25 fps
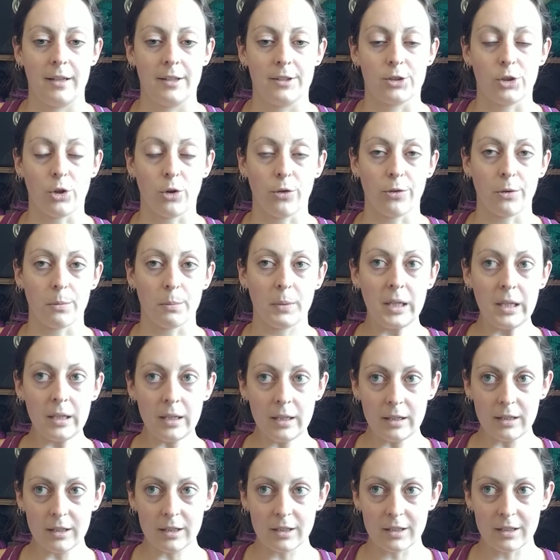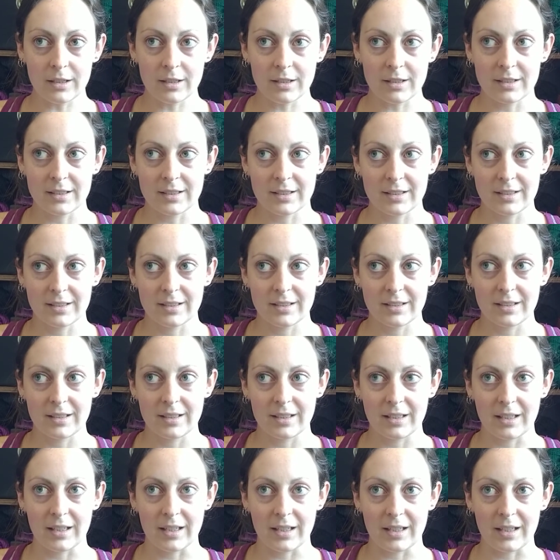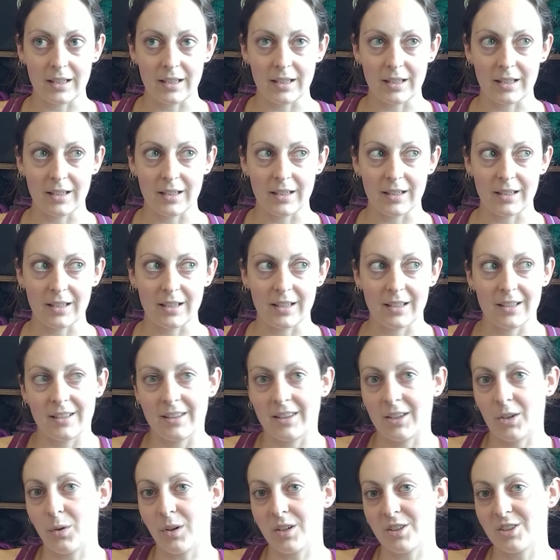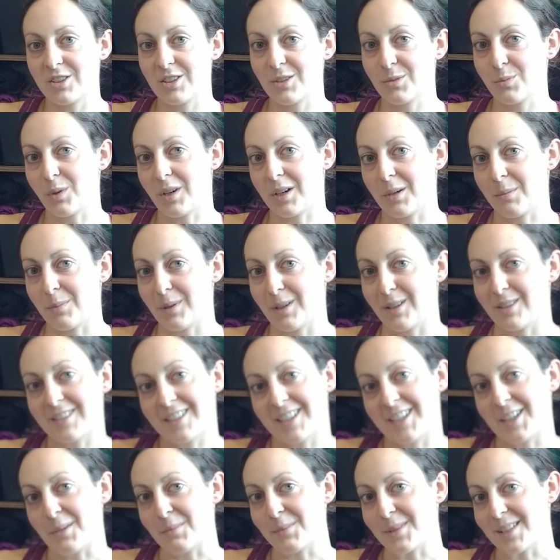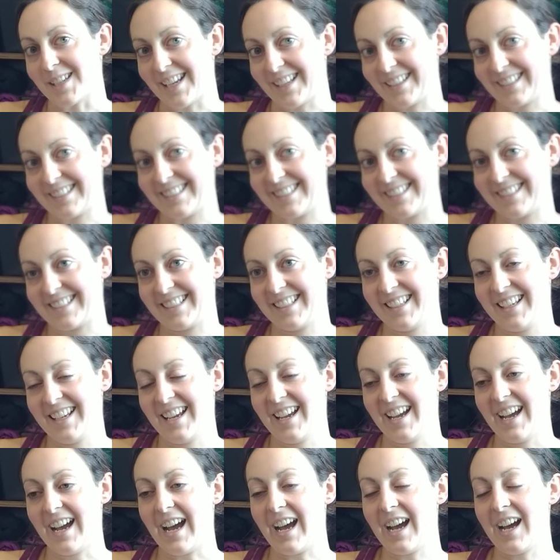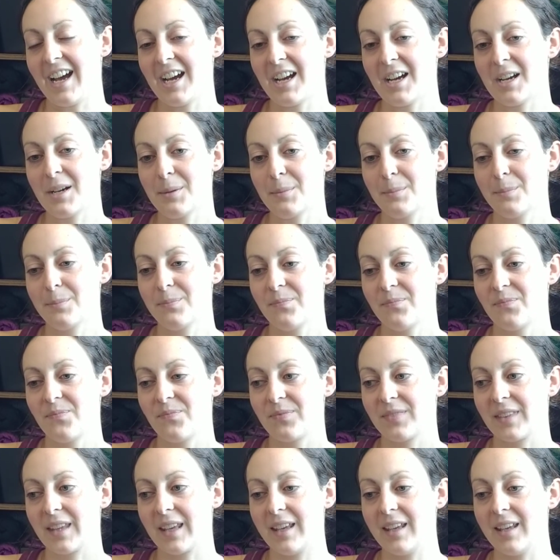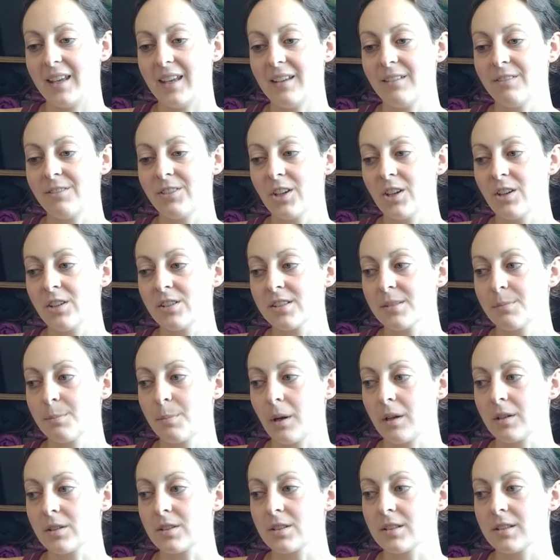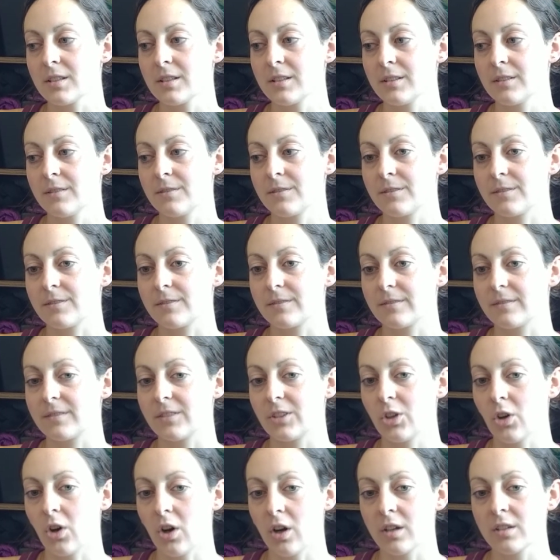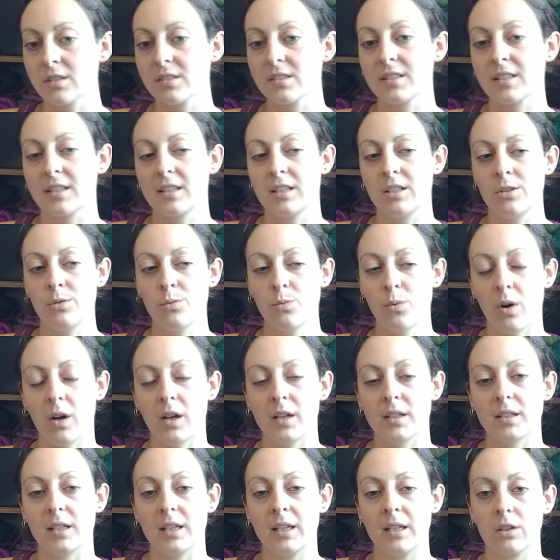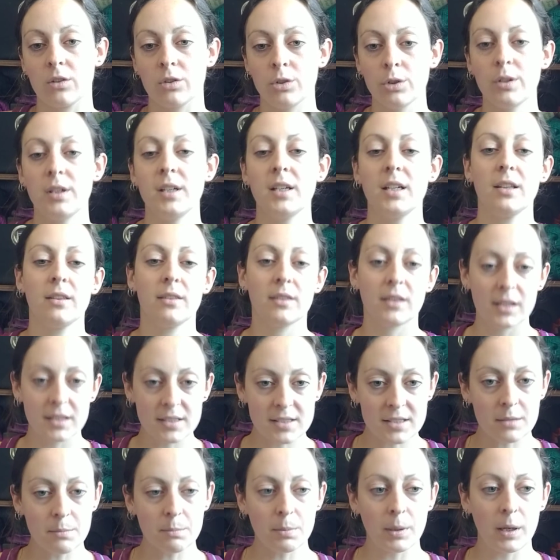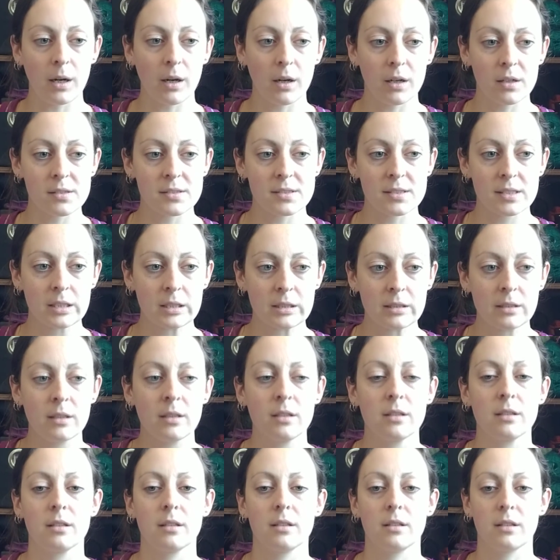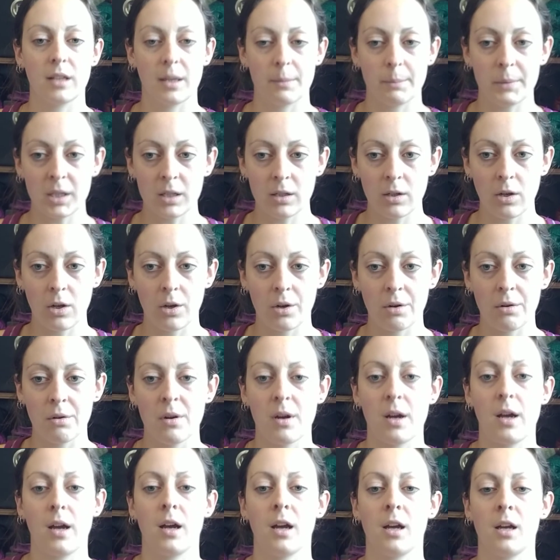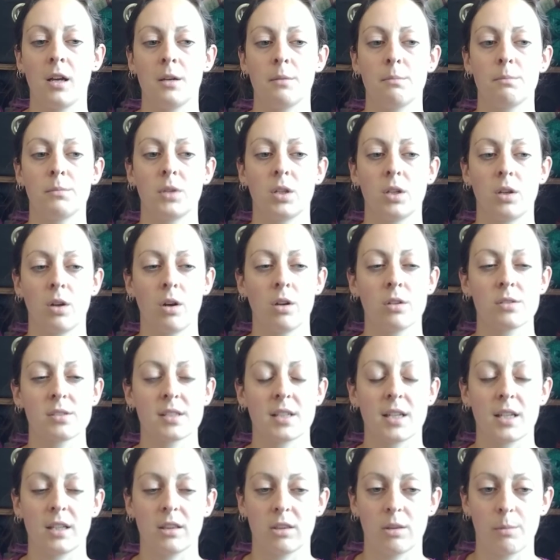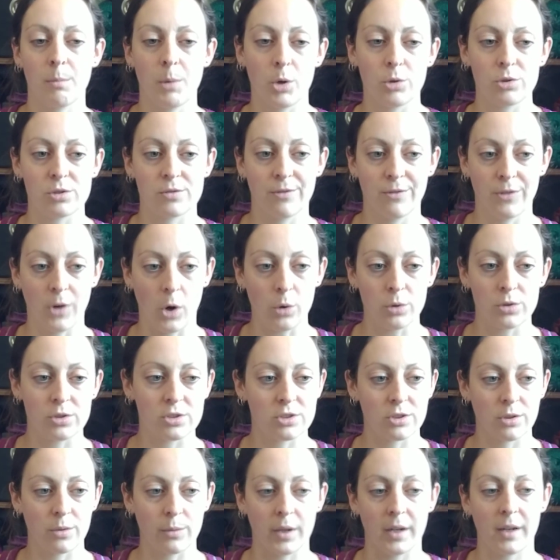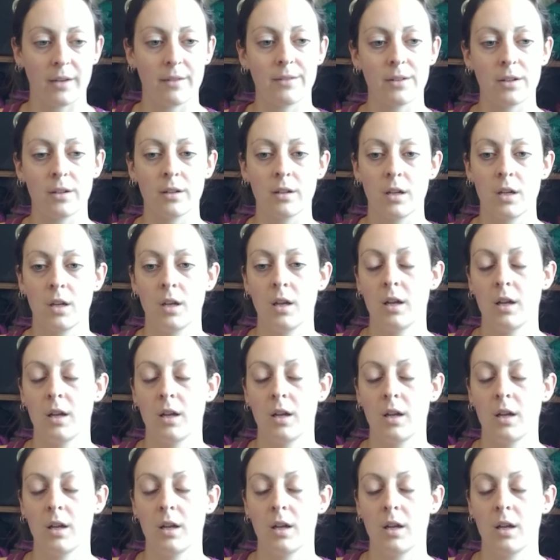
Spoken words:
So from here, the question is what comparison comes next. If there's a bunch of yarns that you want included in this comparison, let me know. The yarns that get the most votes or whatever,